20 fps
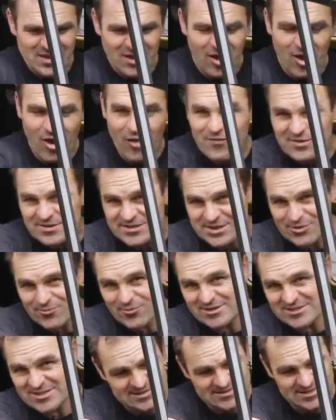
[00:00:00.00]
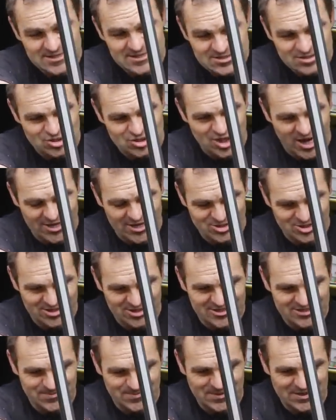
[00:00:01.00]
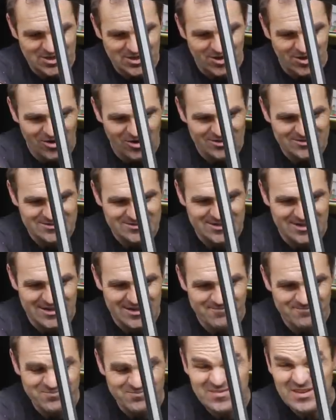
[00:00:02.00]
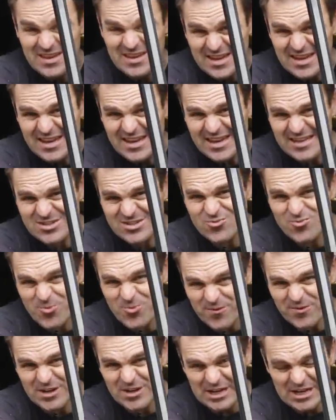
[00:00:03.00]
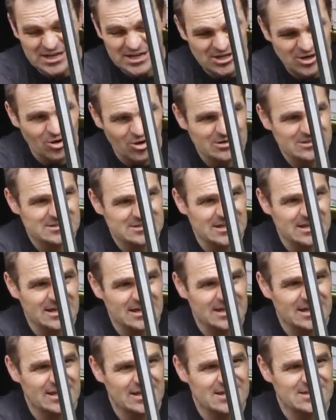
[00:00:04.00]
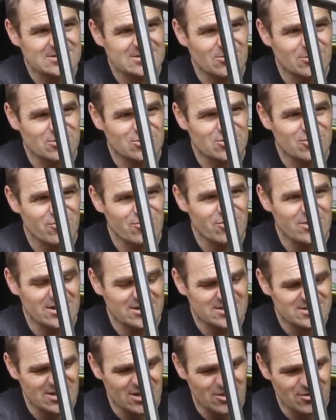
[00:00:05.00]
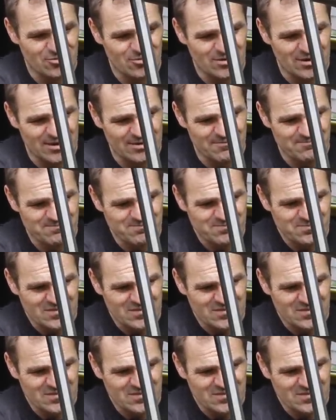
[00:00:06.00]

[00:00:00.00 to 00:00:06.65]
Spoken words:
obviously the reason he didn't change it is because it's riveted in, not screwed in. So